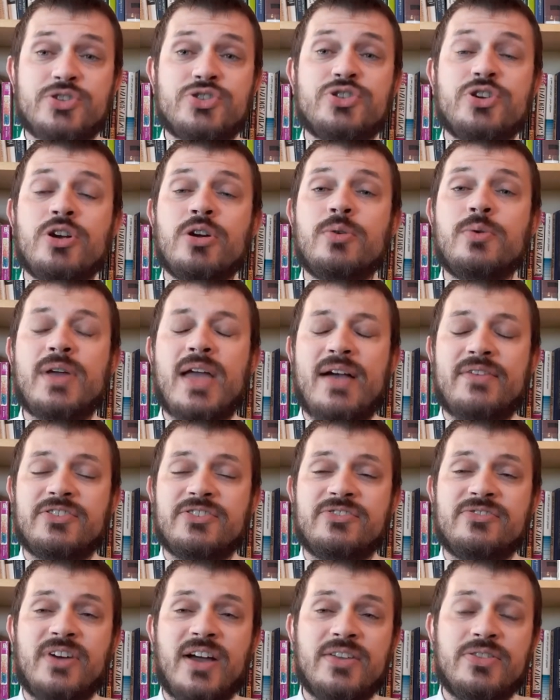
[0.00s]
Sure, we have
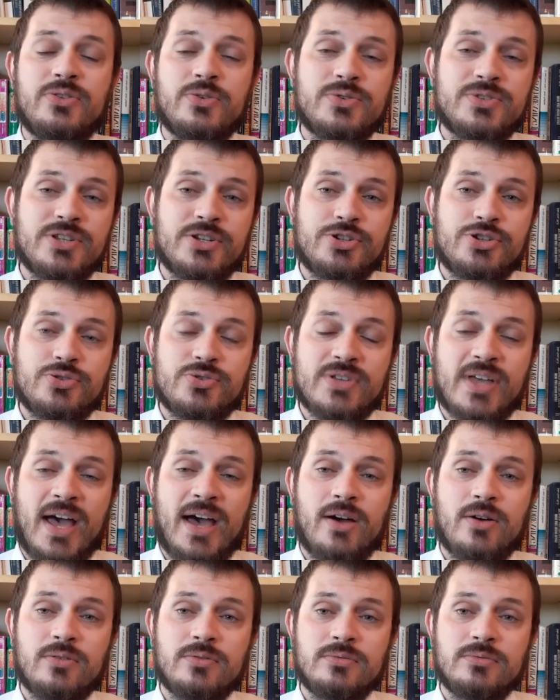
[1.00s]
to fight those issues
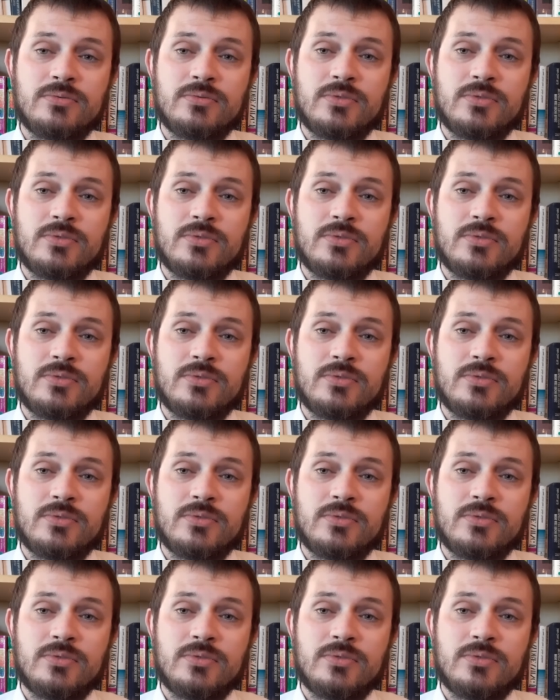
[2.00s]
out.